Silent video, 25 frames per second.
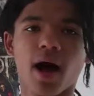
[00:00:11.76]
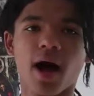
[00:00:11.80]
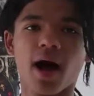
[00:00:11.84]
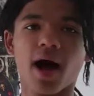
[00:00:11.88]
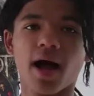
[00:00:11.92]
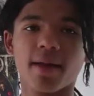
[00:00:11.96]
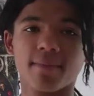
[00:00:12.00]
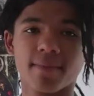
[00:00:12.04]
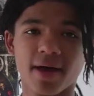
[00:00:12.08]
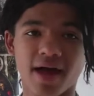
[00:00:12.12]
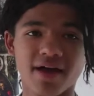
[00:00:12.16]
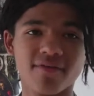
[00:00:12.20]

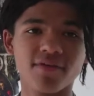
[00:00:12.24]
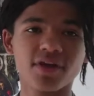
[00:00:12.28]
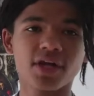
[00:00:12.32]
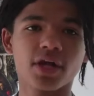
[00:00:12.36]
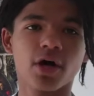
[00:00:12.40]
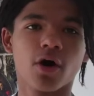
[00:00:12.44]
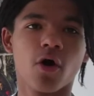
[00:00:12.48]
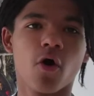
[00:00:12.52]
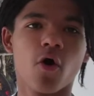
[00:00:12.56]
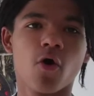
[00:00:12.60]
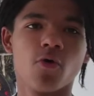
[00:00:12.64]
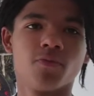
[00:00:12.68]
I'm having
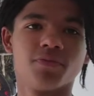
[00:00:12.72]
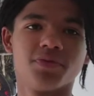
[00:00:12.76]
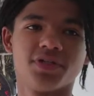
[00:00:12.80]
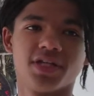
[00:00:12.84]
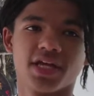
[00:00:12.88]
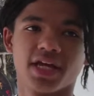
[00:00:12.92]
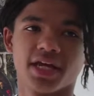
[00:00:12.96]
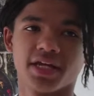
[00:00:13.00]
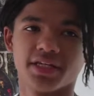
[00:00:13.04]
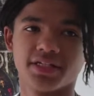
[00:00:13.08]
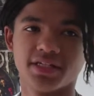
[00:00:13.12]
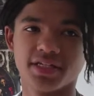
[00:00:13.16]
a home
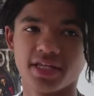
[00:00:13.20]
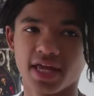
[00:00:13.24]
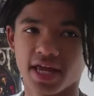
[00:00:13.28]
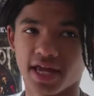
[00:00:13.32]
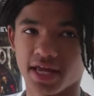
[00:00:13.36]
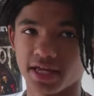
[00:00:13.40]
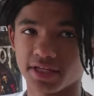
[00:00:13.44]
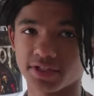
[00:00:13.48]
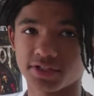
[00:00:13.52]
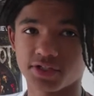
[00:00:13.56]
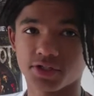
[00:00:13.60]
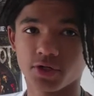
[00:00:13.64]
day
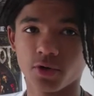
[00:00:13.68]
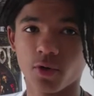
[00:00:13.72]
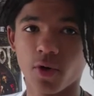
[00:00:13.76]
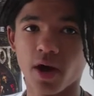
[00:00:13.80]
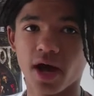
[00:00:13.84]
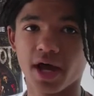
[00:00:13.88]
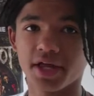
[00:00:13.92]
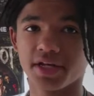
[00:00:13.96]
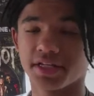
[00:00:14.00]
today, so I